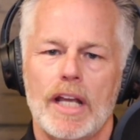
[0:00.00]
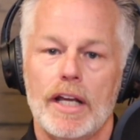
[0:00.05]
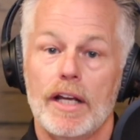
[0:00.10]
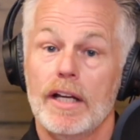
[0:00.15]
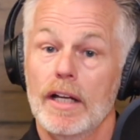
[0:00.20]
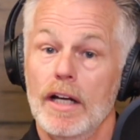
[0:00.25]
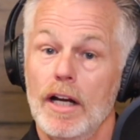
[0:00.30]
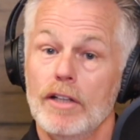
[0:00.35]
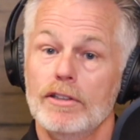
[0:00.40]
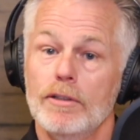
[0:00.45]
You
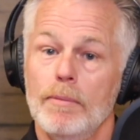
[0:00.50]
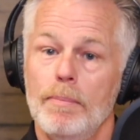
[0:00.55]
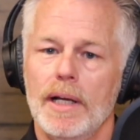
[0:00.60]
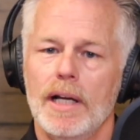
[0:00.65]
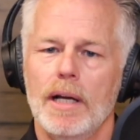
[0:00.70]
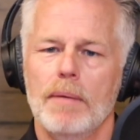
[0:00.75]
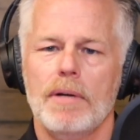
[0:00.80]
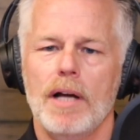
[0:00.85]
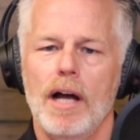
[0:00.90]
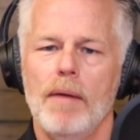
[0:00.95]
can also
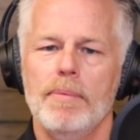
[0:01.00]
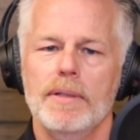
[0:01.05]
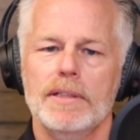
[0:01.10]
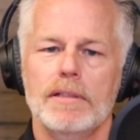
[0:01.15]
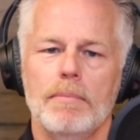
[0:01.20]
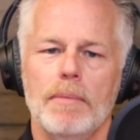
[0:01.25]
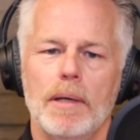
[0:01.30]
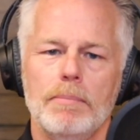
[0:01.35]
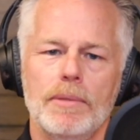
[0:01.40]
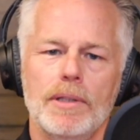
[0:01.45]
pick up
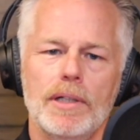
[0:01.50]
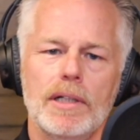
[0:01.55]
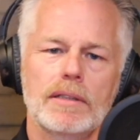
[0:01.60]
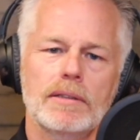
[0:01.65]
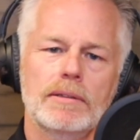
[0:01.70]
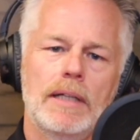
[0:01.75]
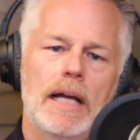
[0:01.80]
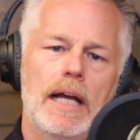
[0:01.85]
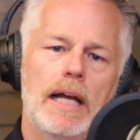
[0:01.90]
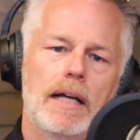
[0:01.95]
copies of my
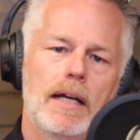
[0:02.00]
book,